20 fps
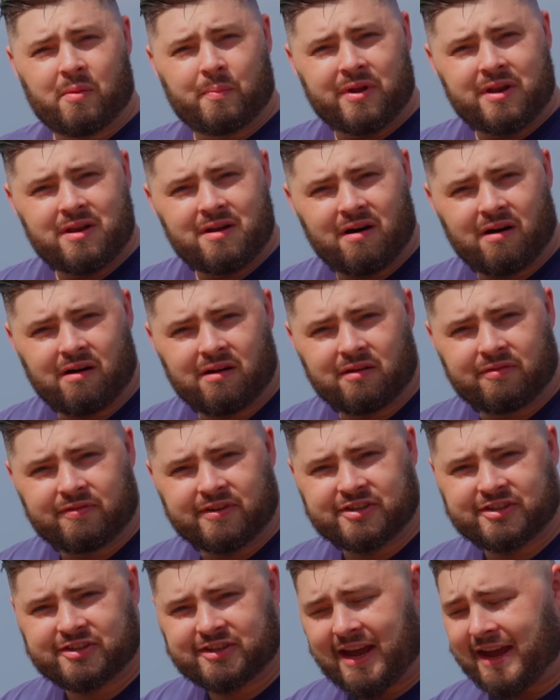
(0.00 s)
a banana
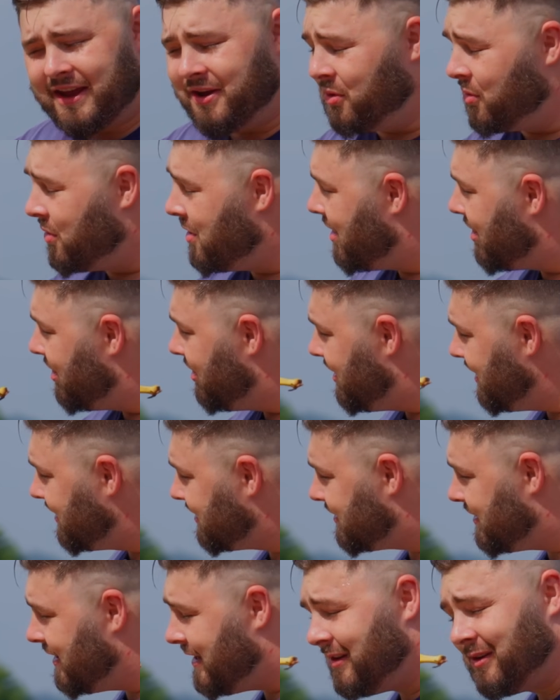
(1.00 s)
for scale,
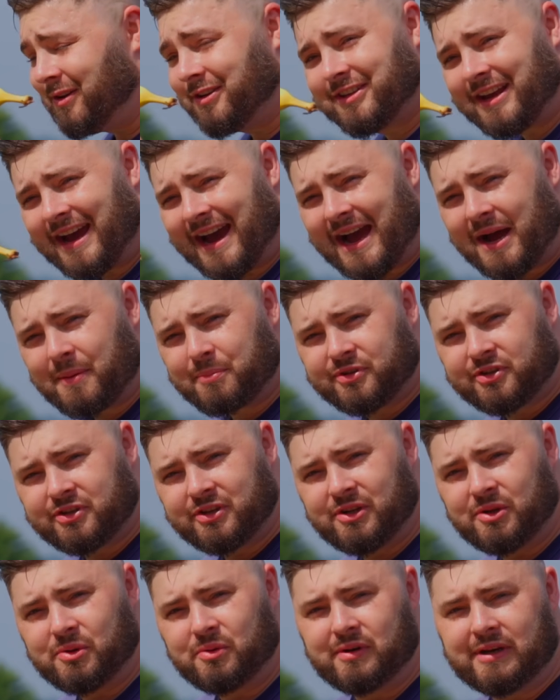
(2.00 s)
this thing looks
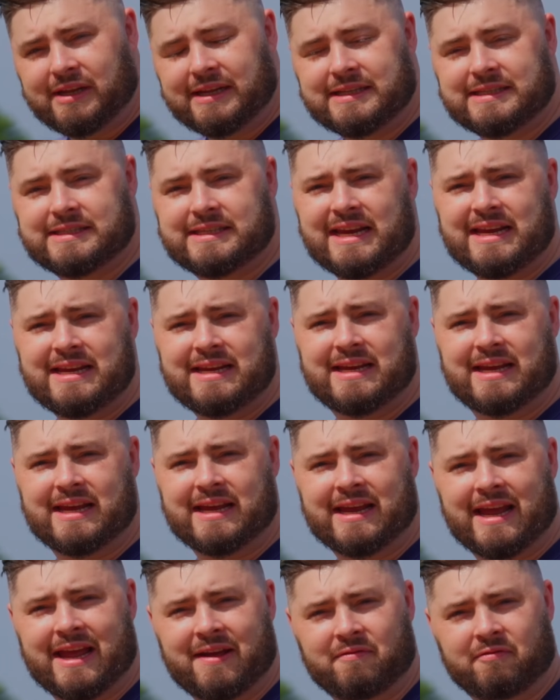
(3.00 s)
absolutely
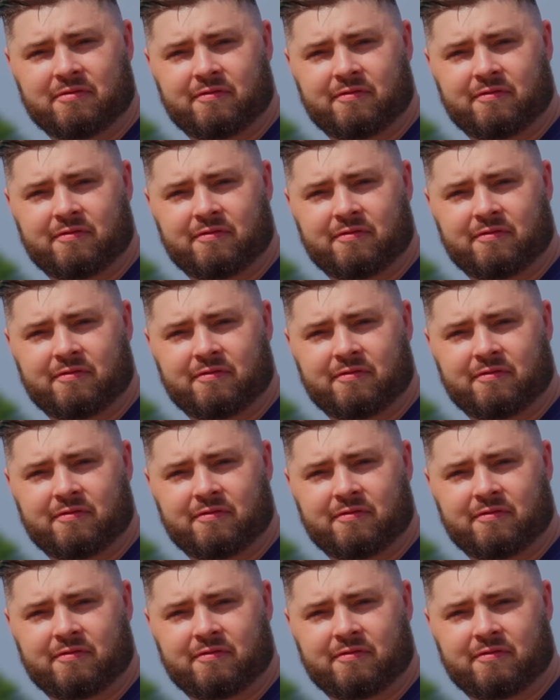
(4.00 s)
dinky in